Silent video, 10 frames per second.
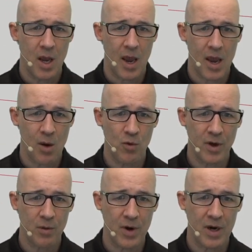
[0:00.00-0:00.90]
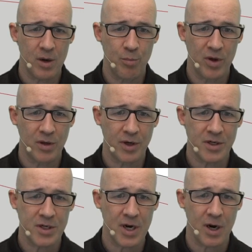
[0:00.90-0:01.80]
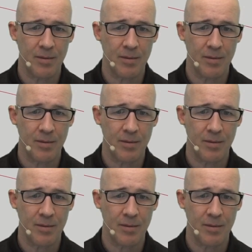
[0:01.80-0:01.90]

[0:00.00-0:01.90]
and we'll get ready to build our stair.